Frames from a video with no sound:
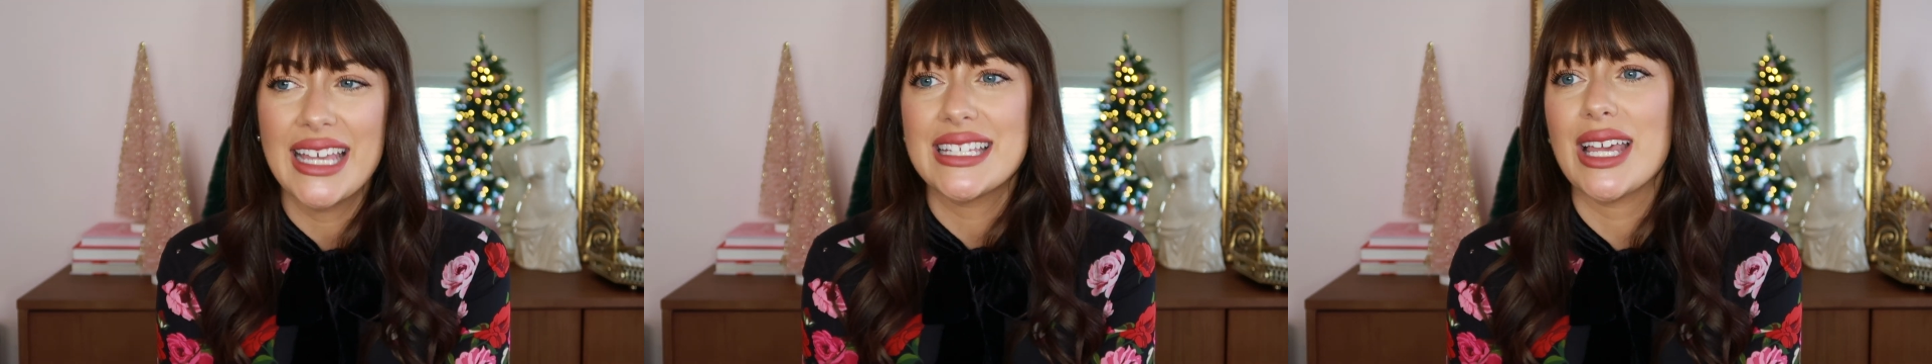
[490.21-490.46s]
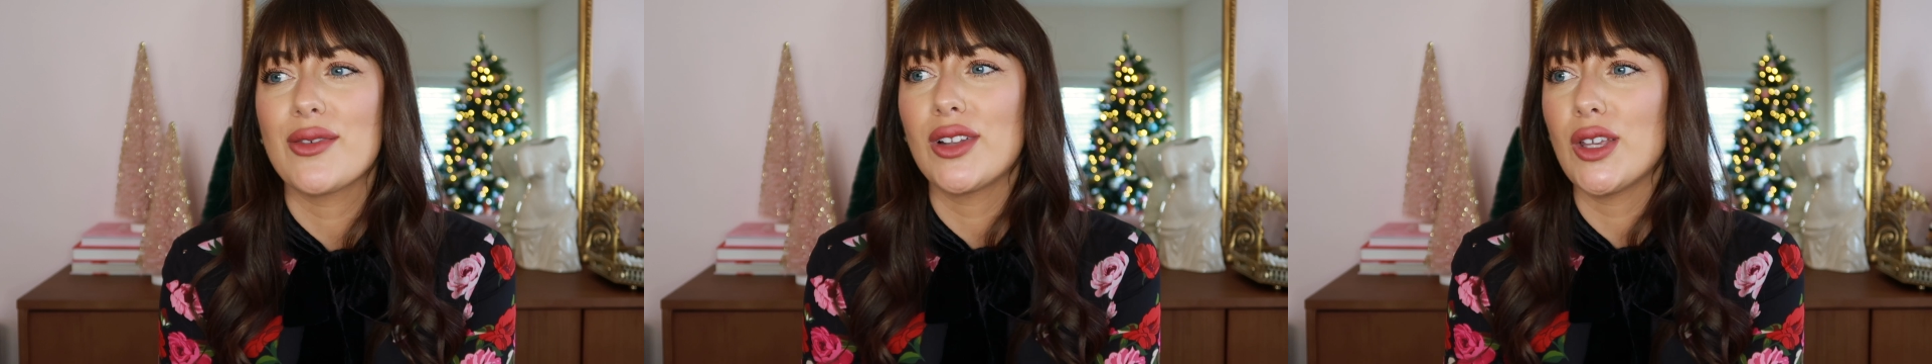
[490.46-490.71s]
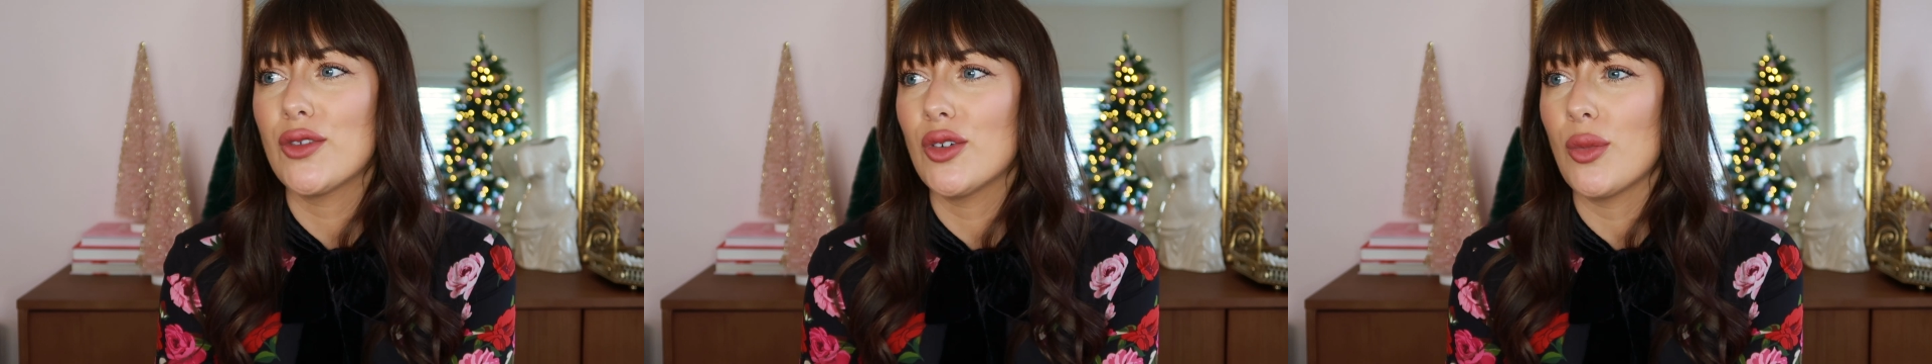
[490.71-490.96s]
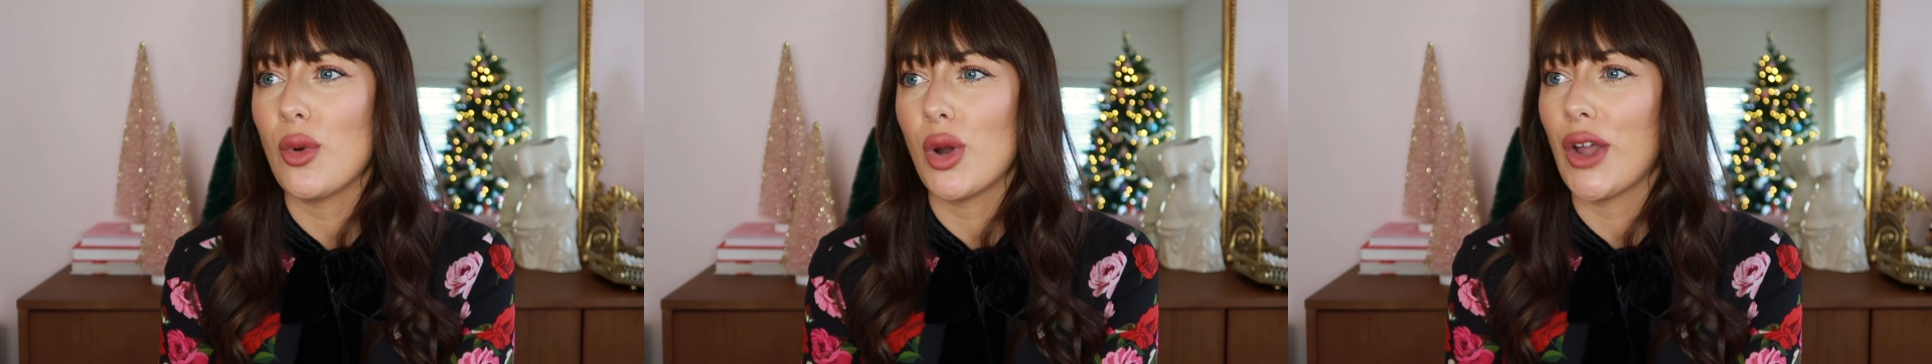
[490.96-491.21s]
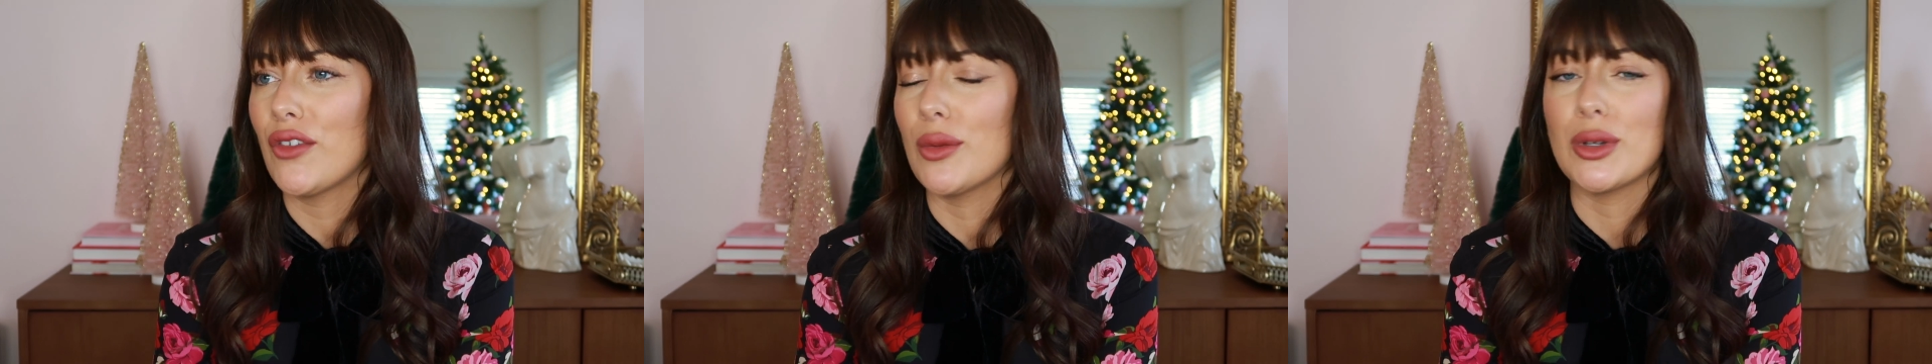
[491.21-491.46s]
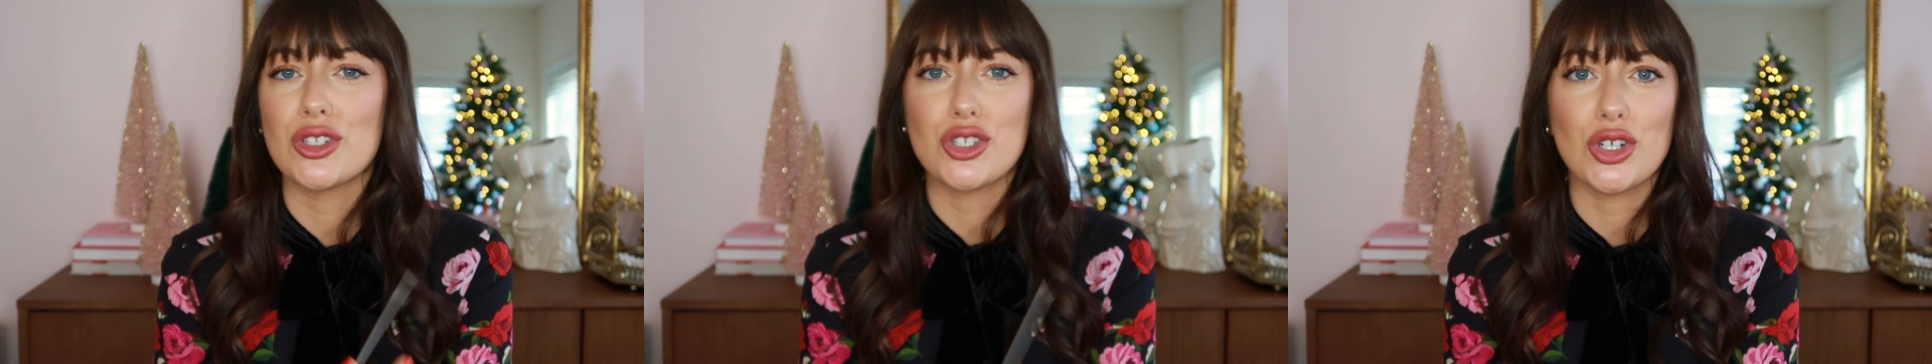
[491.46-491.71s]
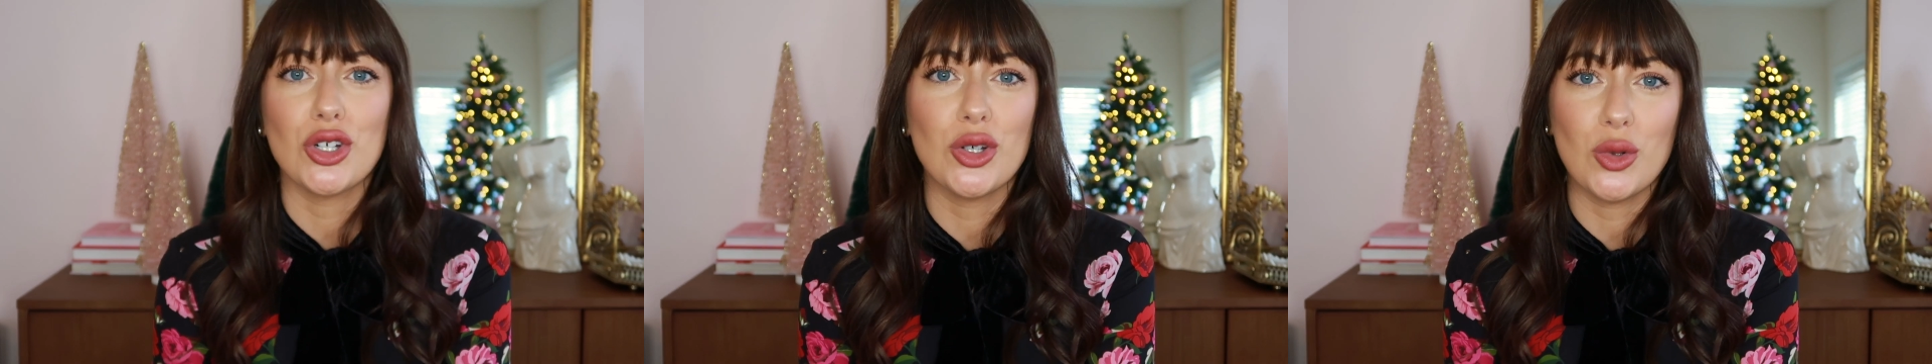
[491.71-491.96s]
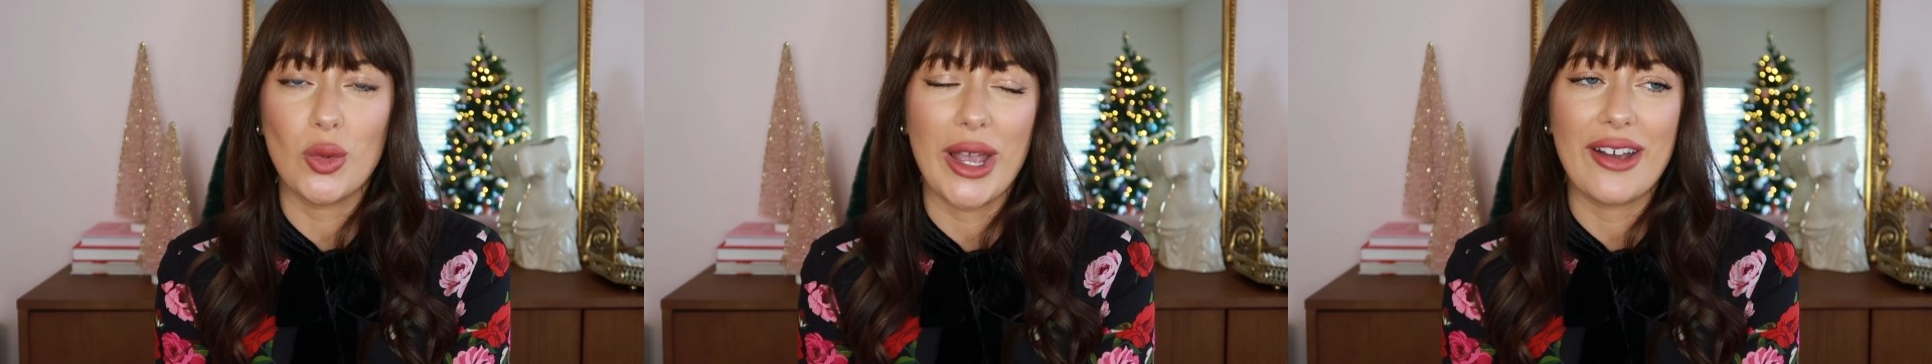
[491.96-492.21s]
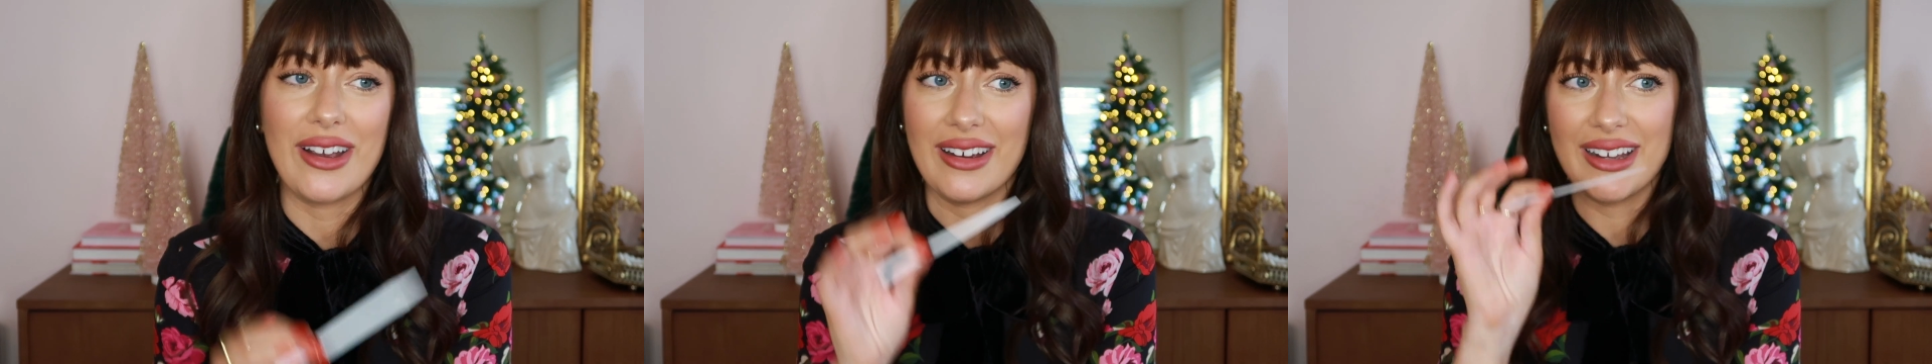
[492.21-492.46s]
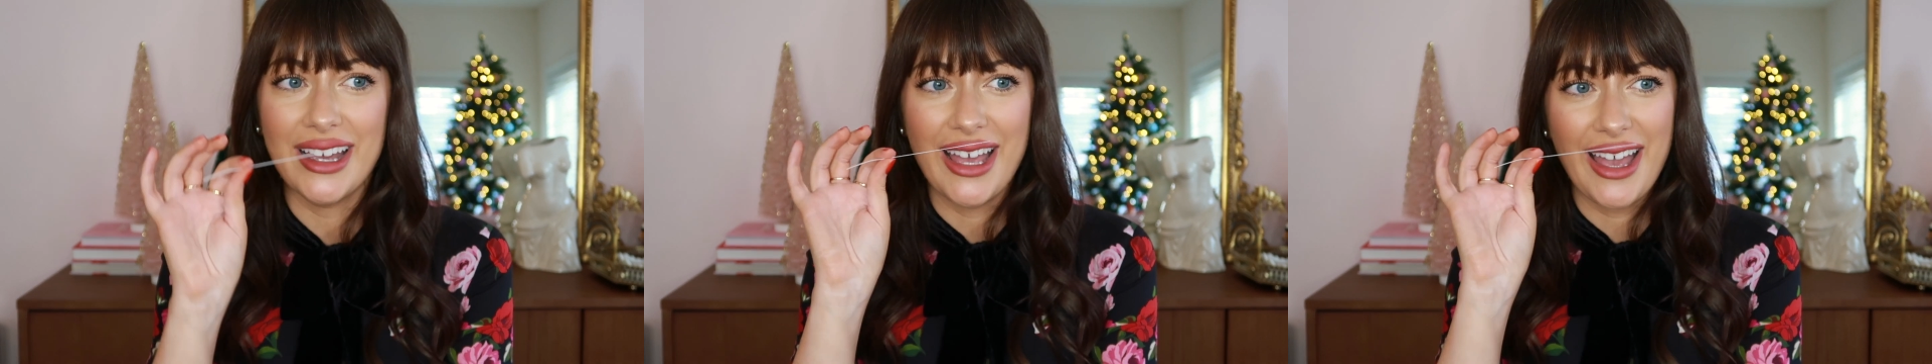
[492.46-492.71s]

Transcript: Definitely for more of a mature wearer,